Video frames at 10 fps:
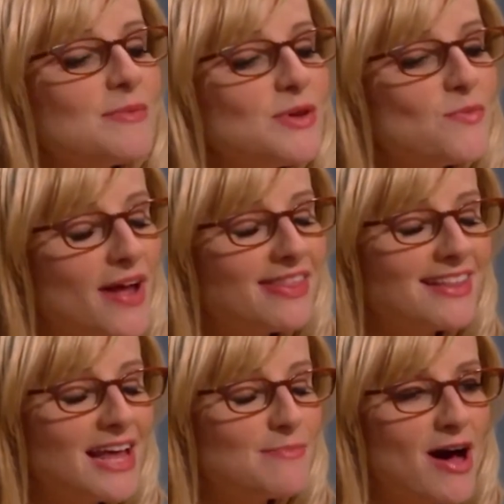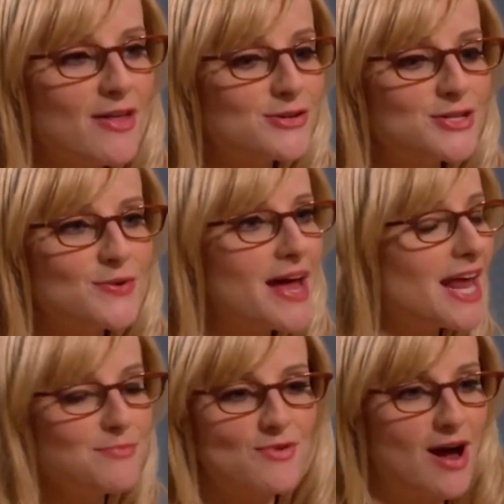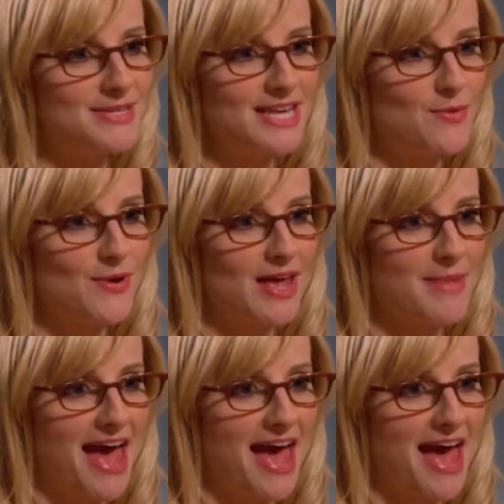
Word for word: tell me one thing that bothers you, and I promise I won't get